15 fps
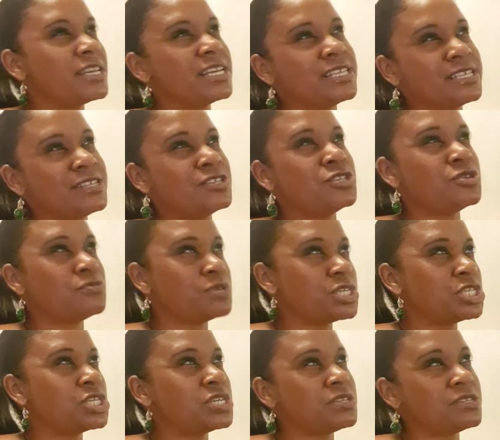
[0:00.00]

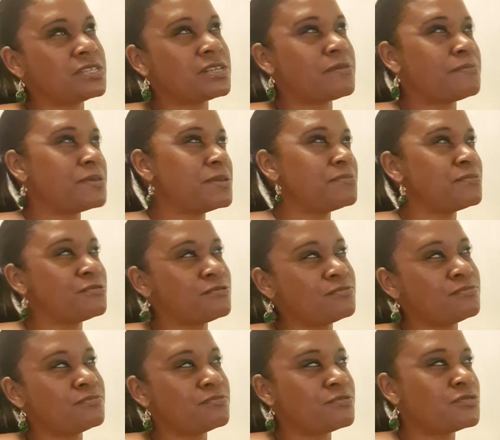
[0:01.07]
intuition. Some
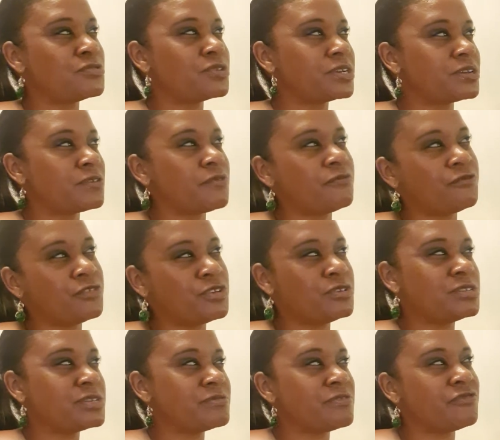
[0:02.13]
people will
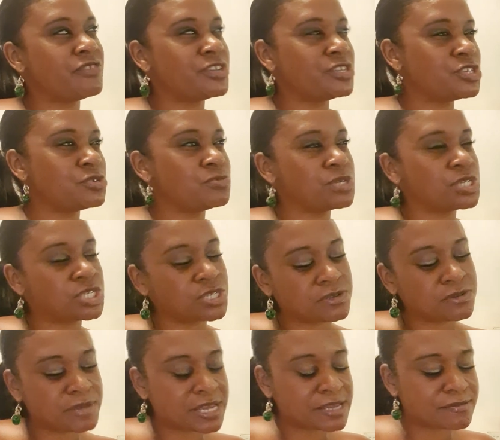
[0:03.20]
confuse it with
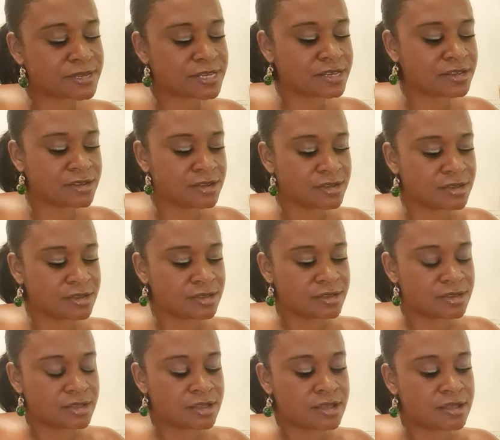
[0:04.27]
intuition, maybe.
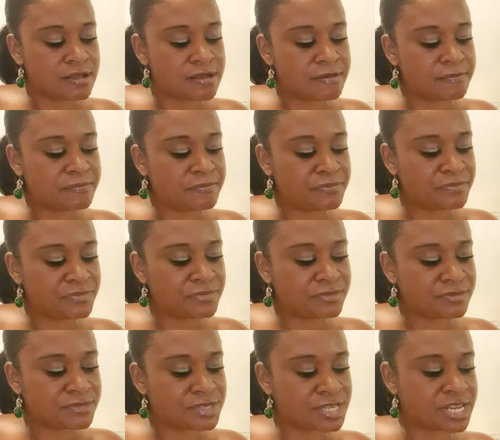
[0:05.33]
So
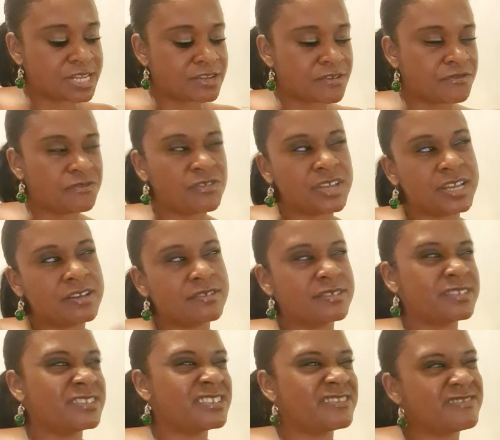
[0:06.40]
they don't think,
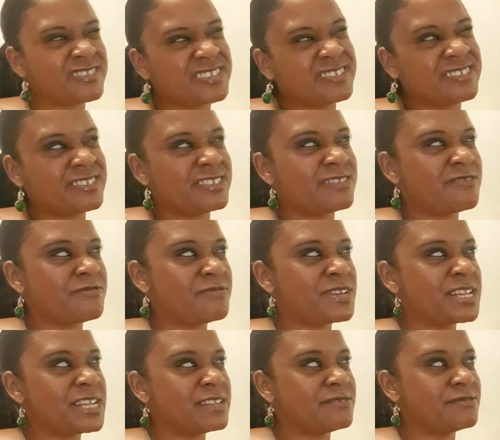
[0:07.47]
oh, it's not
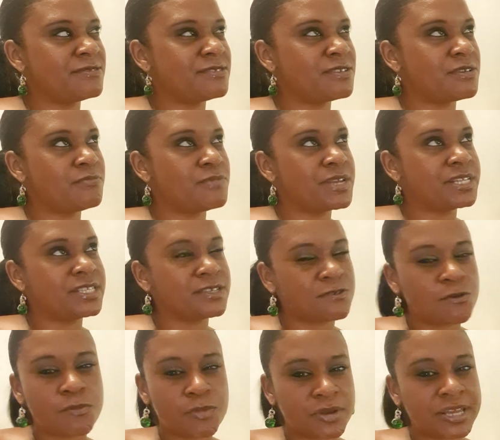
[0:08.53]
really a big
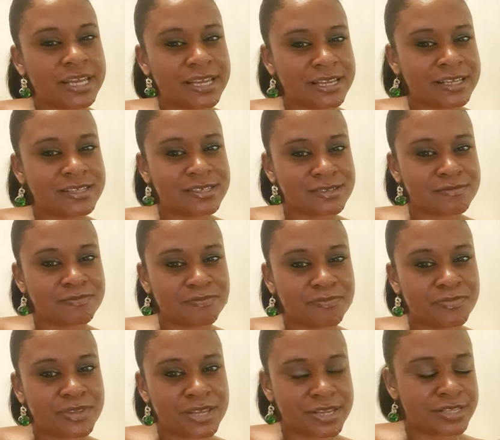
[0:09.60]
deal, but it is.
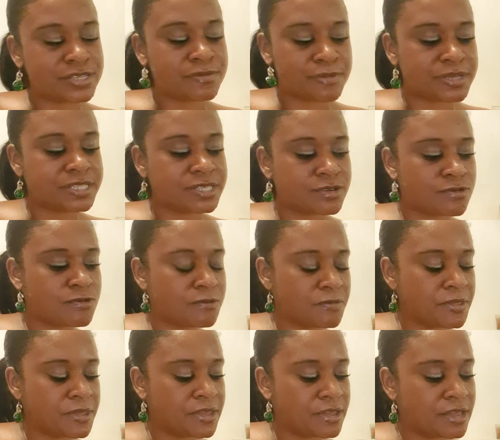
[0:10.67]
It is a big deal.
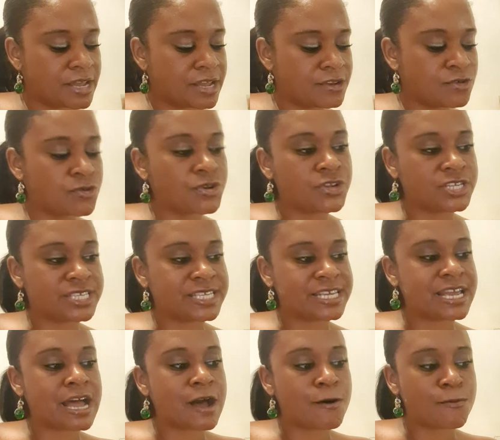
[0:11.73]
And you're going to
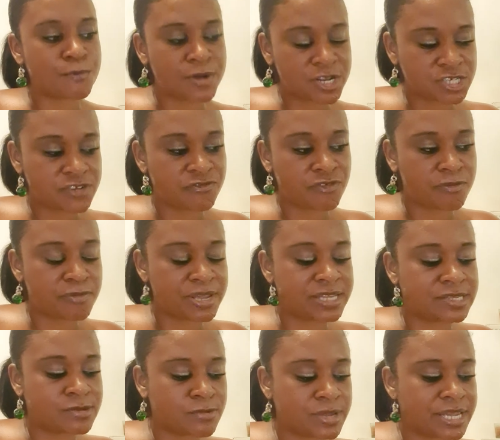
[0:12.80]
see how much of a
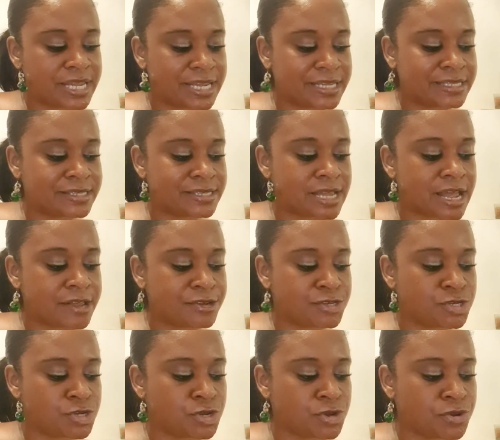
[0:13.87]
big deal it is
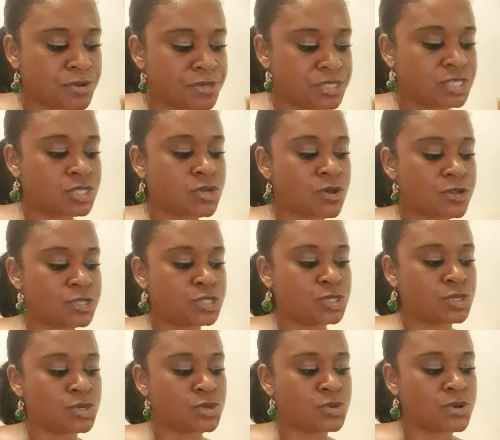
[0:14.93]
as you start
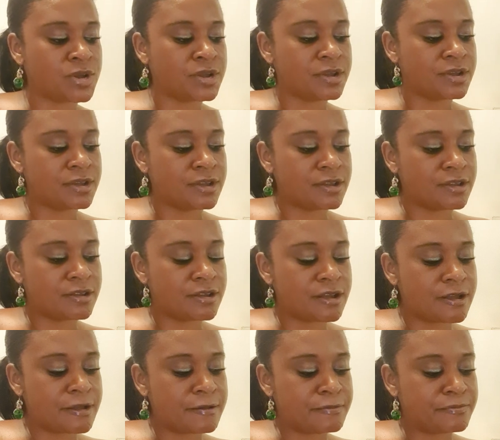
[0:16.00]
to
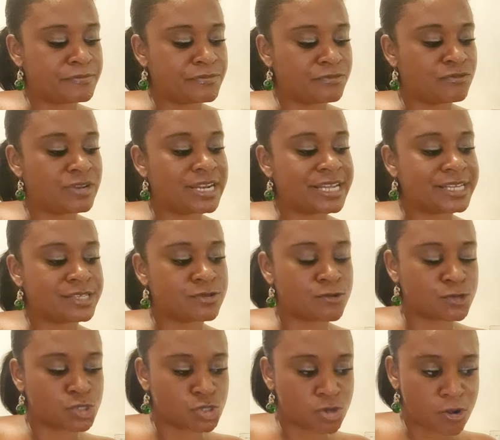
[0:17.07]
release
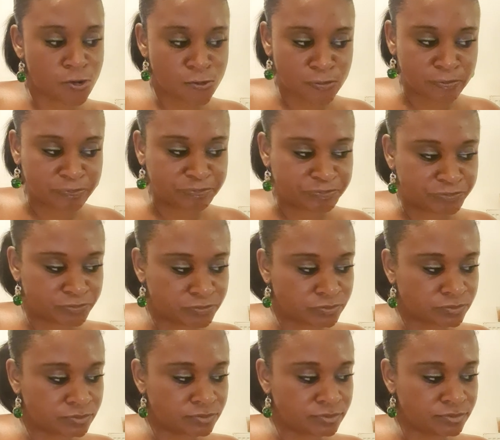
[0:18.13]
control,
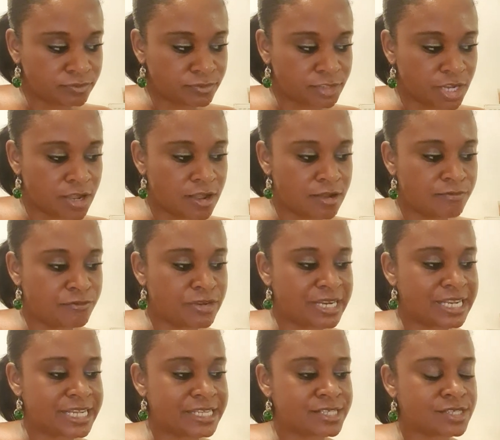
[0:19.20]

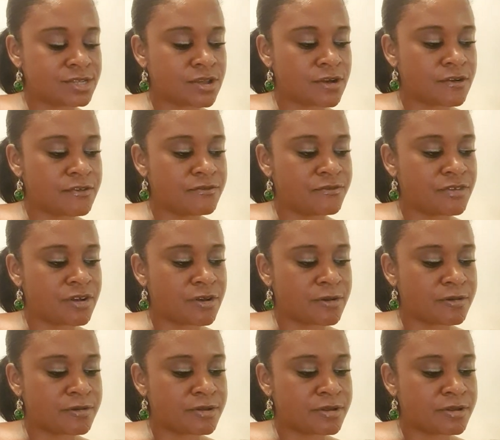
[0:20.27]
release overthinking,